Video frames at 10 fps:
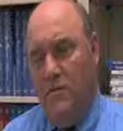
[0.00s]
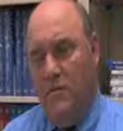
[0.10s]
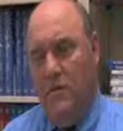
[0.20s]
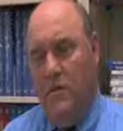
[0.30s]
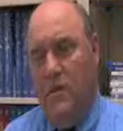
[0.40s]
their
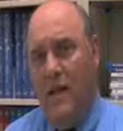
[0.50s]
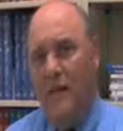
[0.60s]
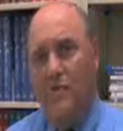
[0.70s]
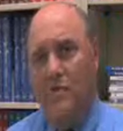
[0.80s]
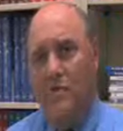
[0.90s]
school
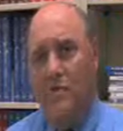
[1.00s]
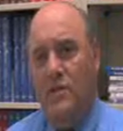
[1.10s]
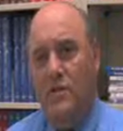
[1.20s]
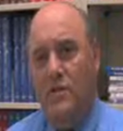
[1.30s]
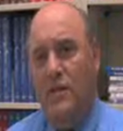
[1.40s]
and ask
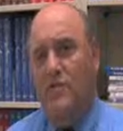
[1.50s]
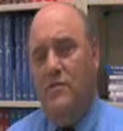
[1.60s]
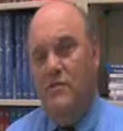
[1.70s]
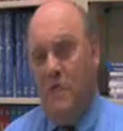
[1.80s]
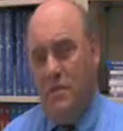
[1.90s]
questions,
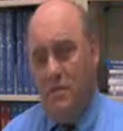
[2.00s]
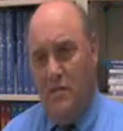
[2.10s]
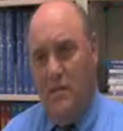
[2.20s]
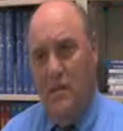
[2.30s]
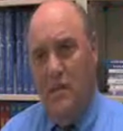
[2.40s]
answer
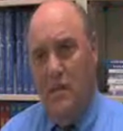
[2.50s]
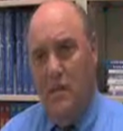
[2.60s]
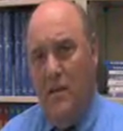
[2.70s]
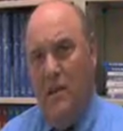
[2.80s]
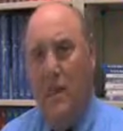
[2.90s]
questions,
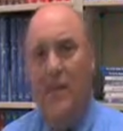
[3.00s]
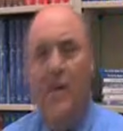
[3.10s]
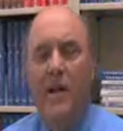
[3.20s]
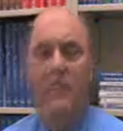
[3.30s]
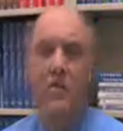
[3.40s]
and not
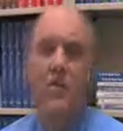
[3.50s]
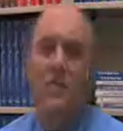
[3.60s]
hide back in the